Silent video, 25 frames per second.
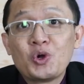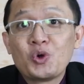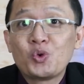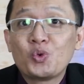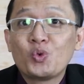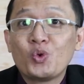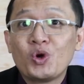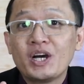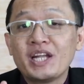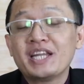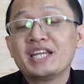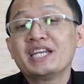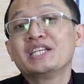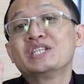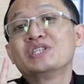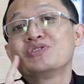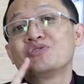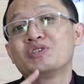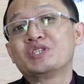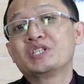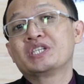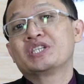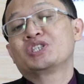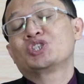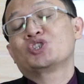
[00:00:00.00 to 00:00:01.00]
What is
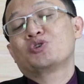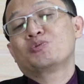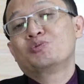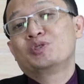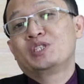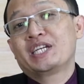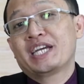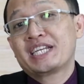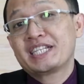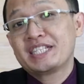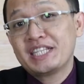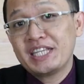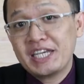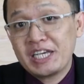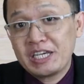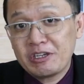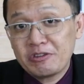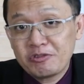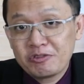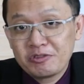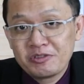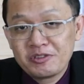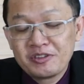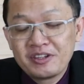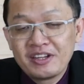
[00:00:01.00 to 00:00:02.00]
research
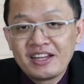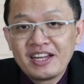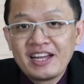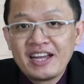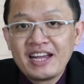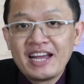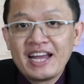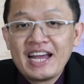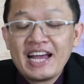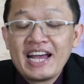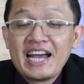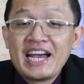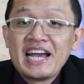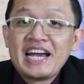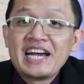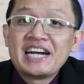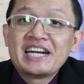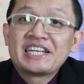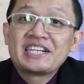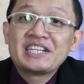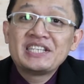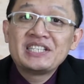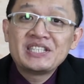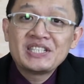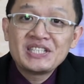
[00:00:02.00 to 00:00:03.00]
objective?
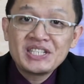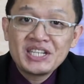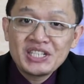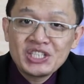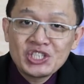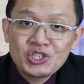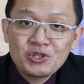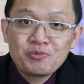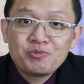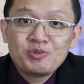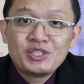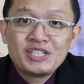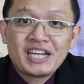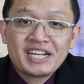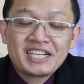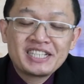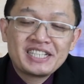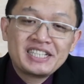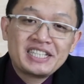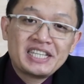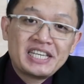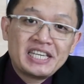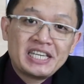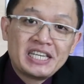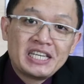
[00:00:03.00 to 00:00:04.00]
Research
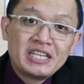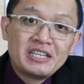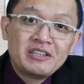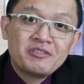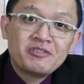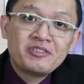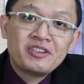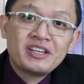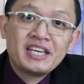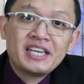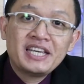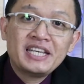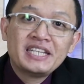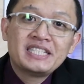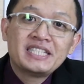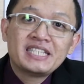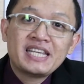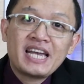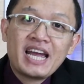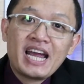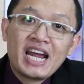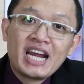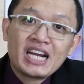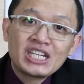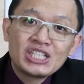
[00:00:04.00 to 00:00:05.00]
objective is
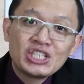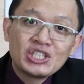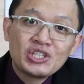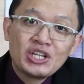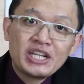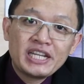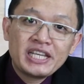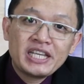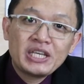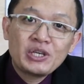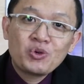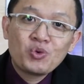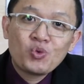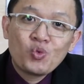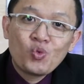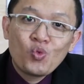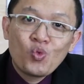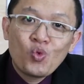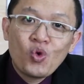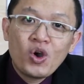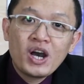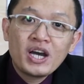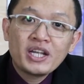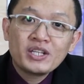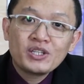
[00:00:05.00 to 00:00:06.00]
actually
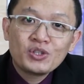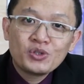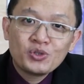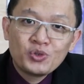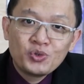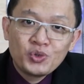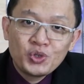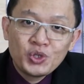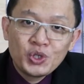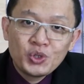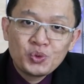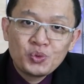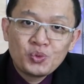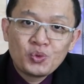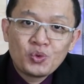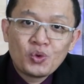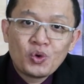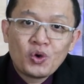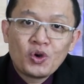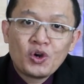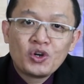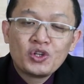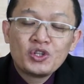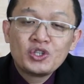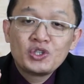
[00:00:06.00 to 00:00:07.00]
what do you
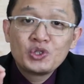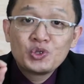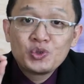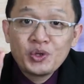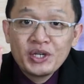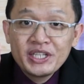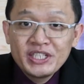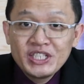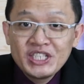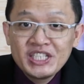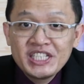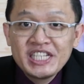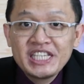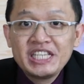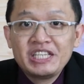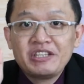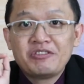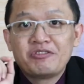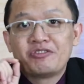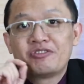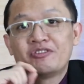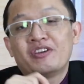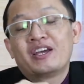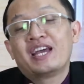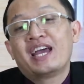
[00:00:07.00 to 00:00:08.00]
want to
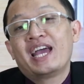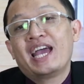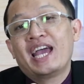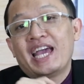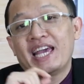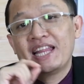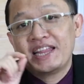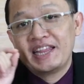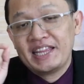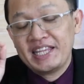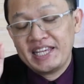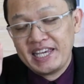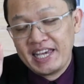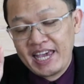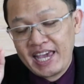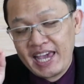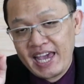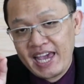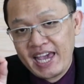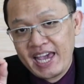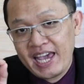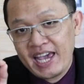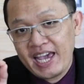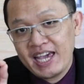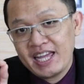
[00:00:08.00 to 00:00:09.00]
achieve at the
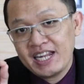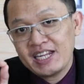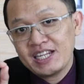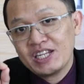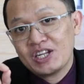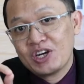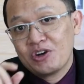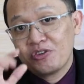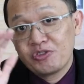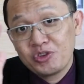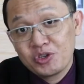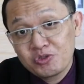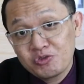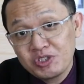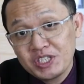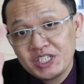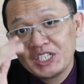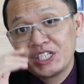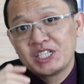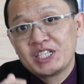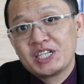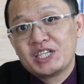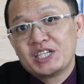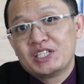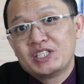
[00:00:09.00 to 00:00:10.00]
end of your
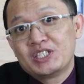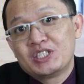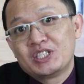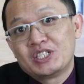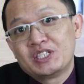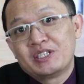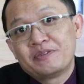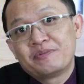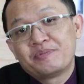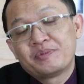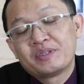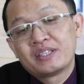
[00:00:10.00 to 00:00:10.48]
research.